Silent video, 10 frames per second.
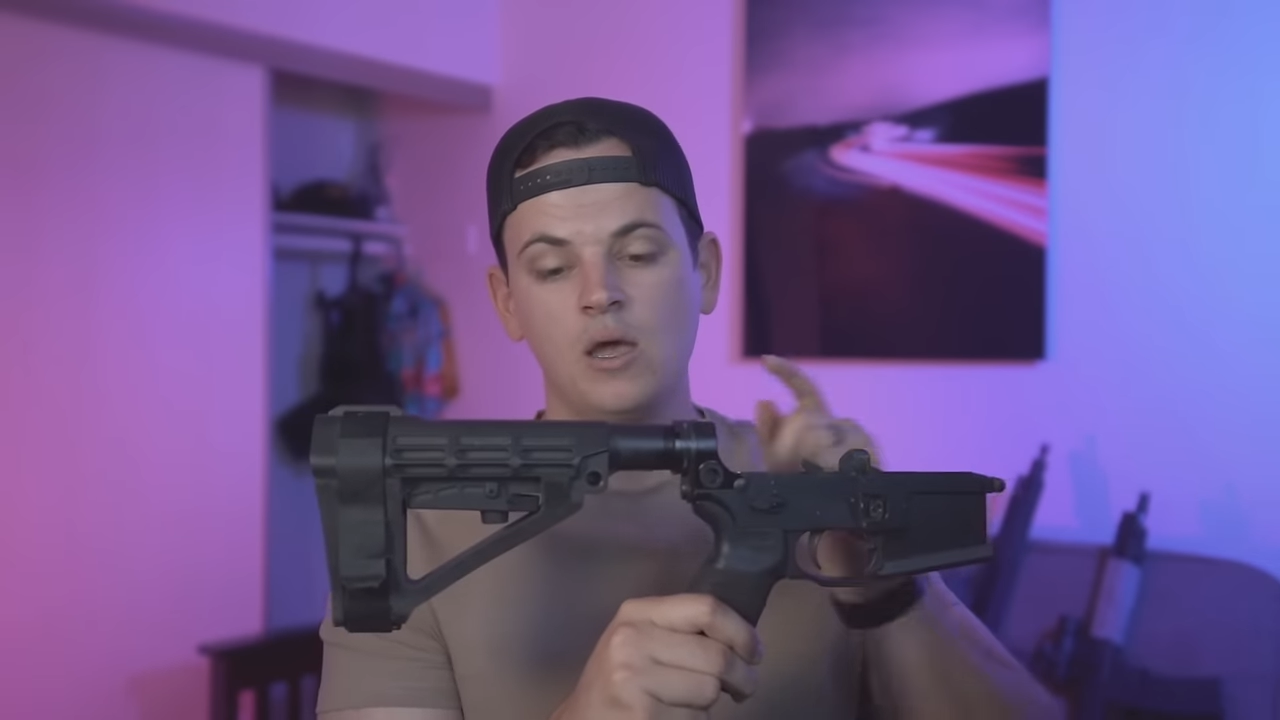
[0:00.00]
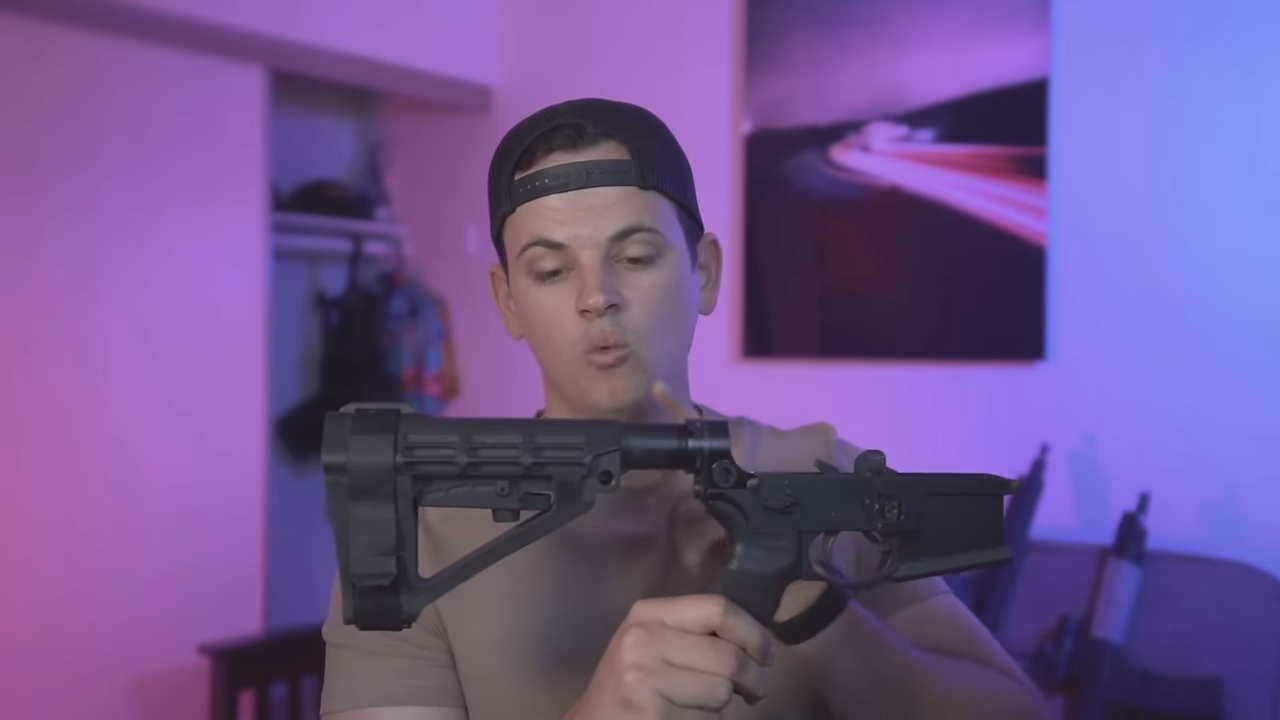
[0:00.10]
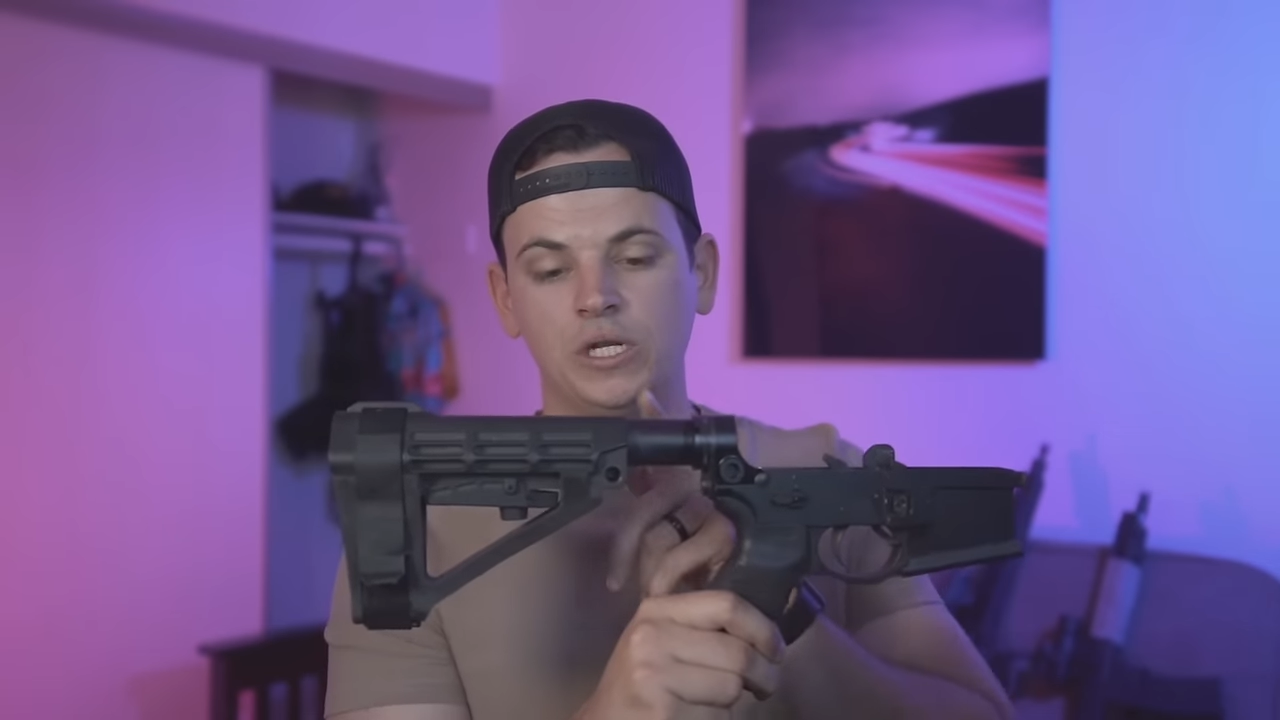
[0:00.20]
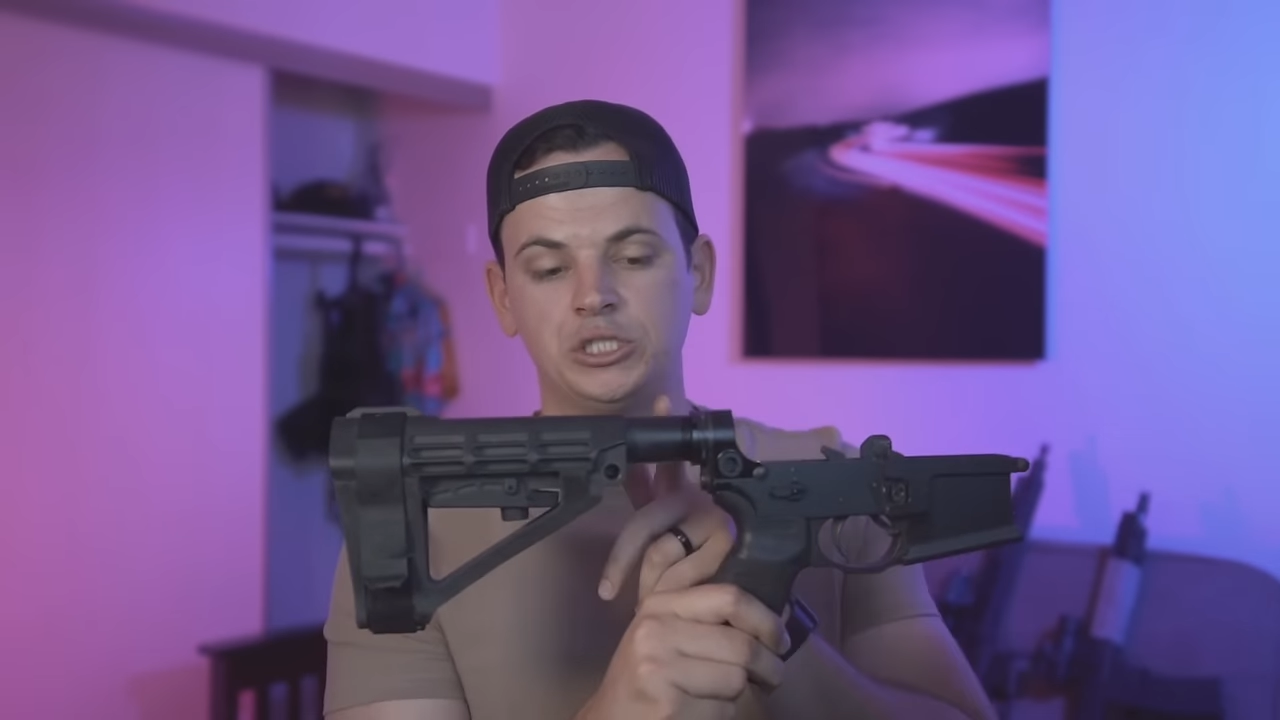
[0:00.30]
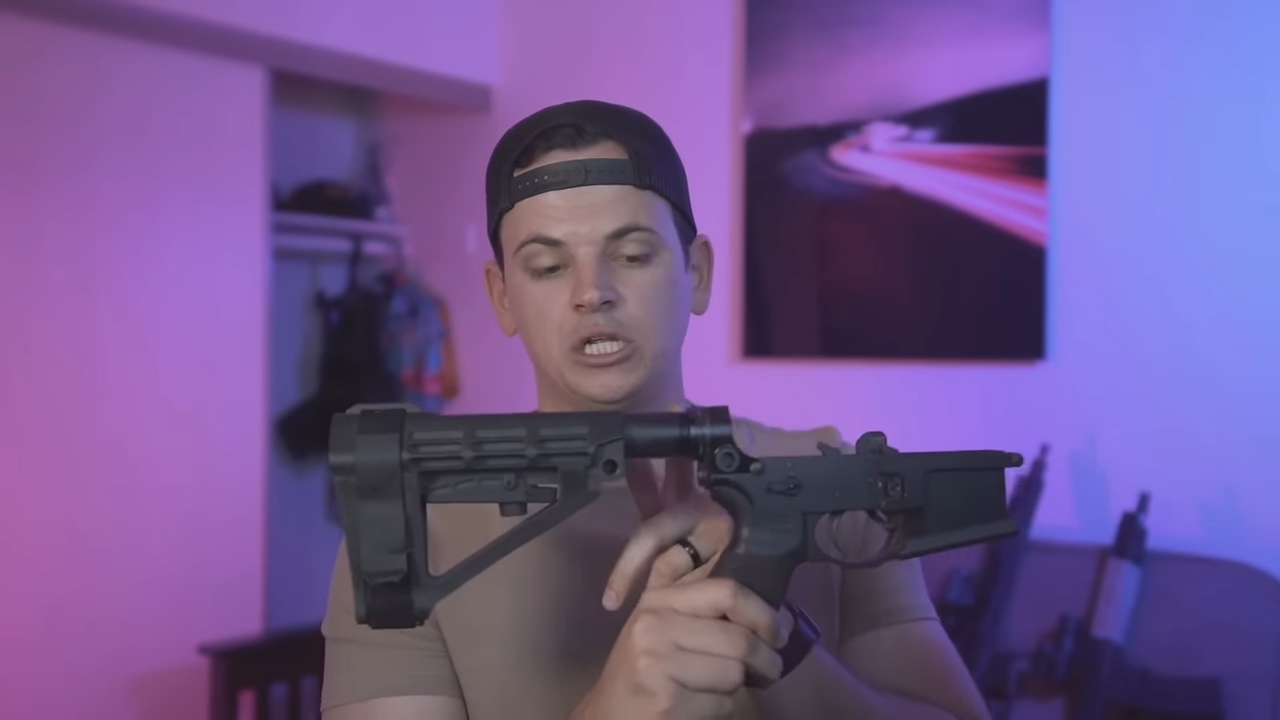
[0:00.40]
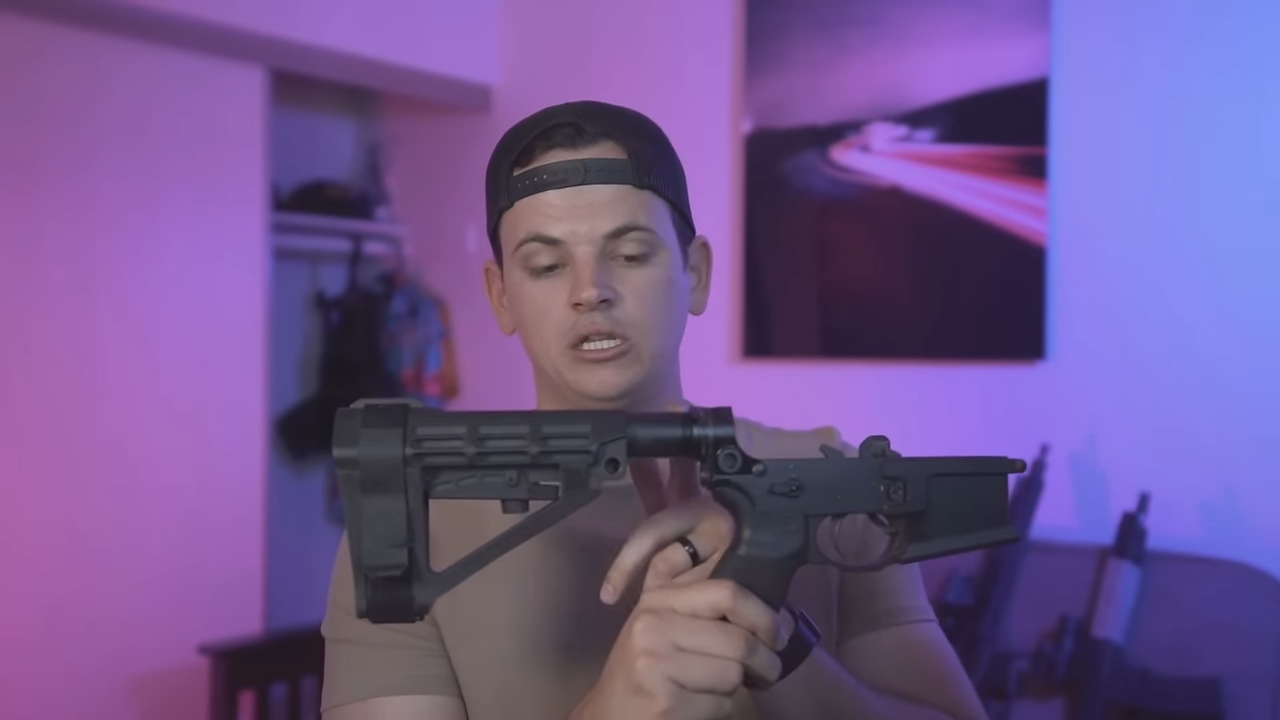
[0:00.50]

which